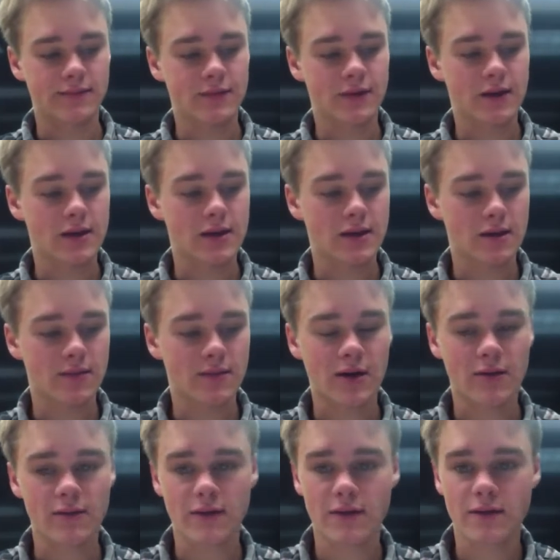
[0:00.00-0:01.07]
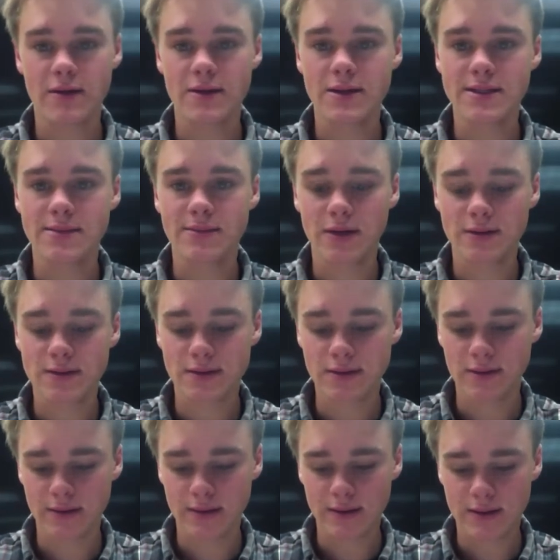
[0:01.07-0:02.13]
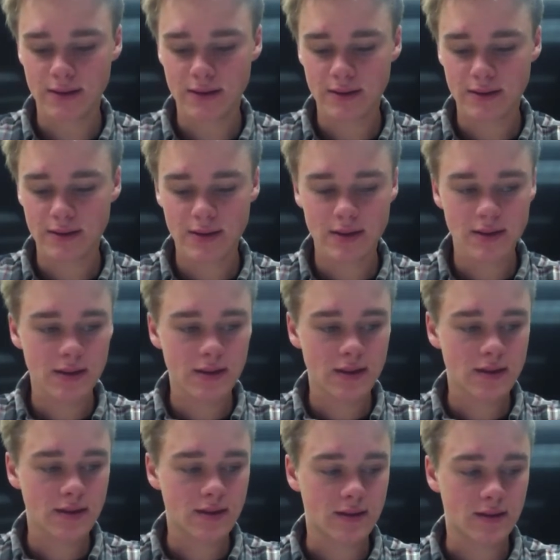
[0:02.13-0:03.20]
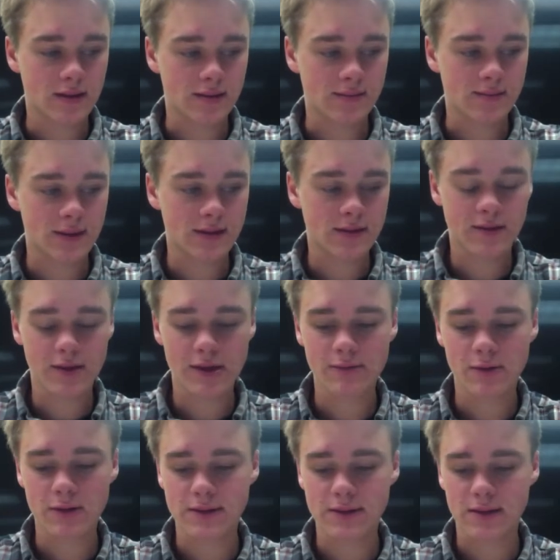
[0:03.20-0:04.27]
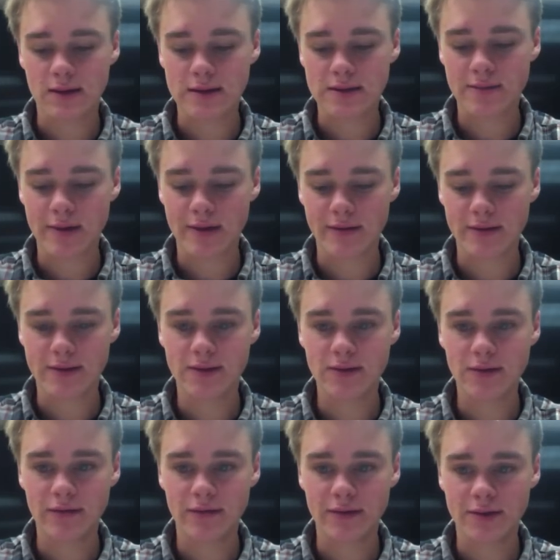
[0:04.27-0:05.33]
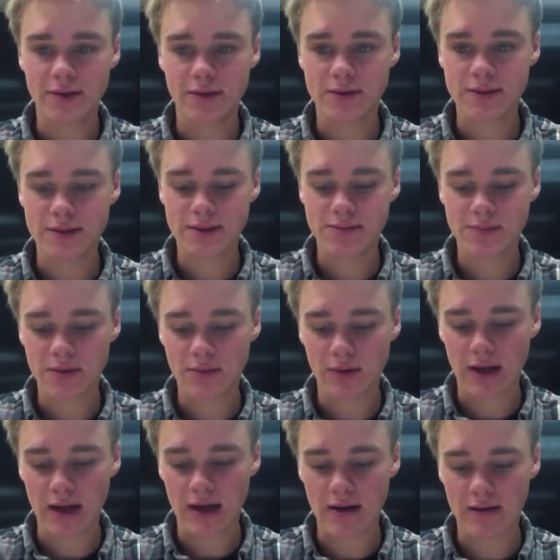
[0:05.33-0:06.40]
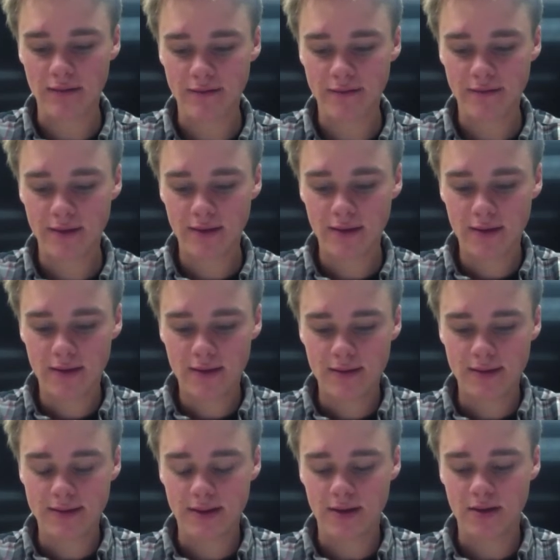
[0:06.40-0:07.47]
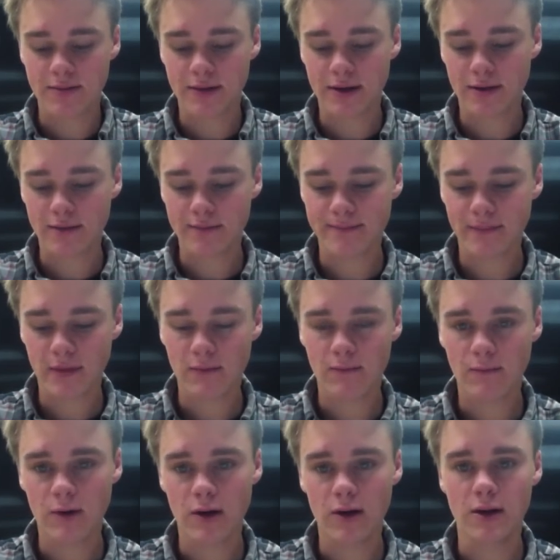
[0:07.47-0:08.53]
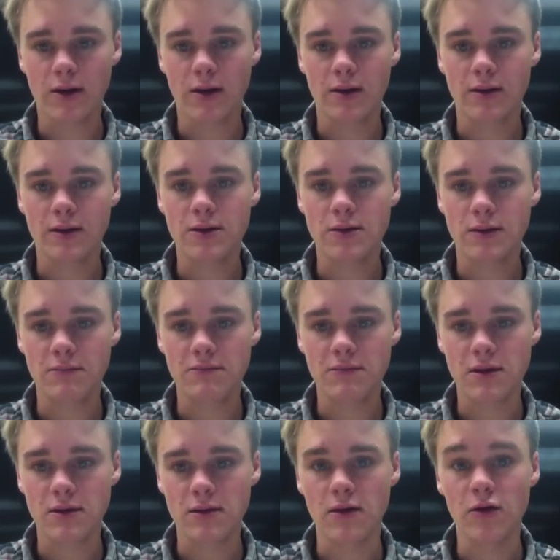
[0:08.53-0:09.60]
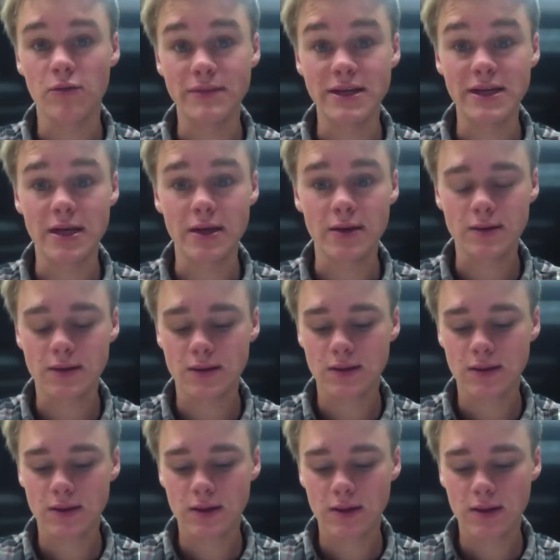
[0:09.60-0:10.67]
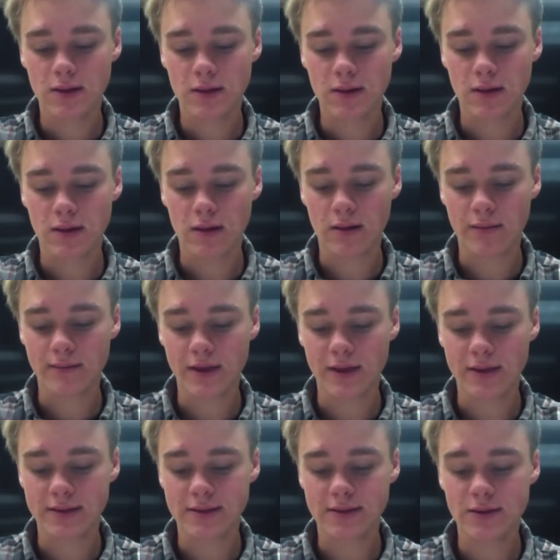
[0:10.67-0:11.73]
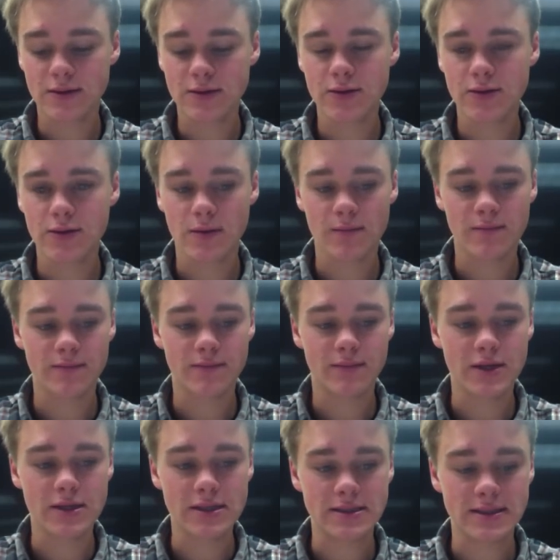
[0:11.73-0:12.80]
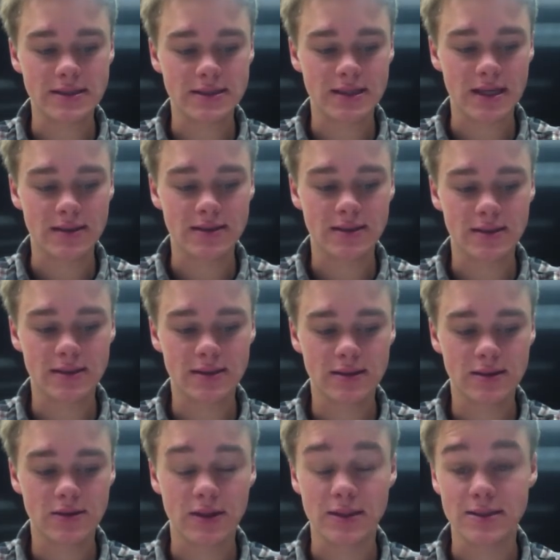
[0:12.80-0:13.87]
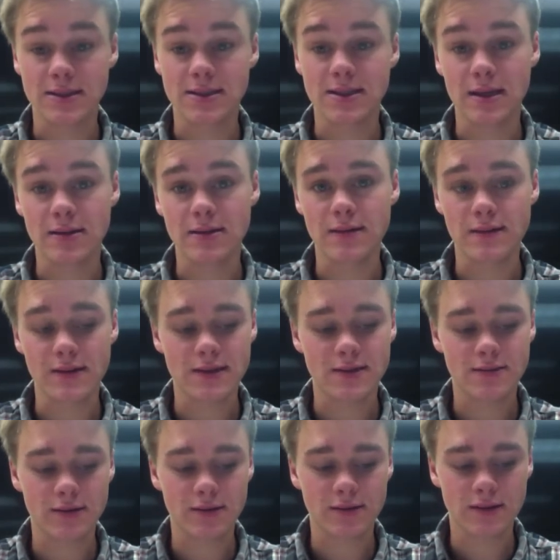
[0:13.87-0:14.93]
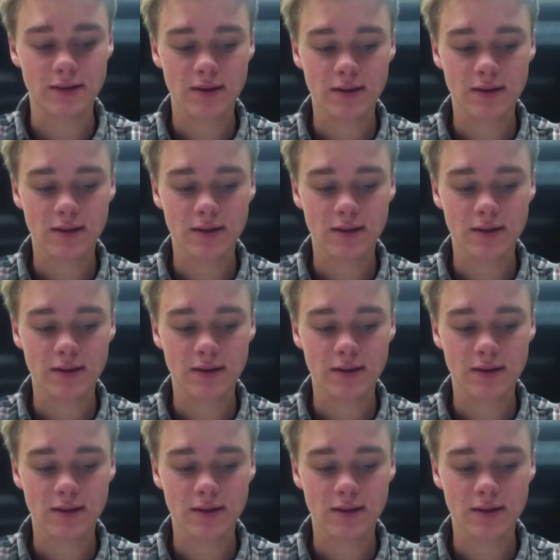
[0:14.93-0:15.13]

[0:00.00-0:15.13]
They come out with theories about Snowden. Greenwald talks about the two different choices people have. They talk about, one, you can be obedient, and two, you can be dissented. You can dissent in this world.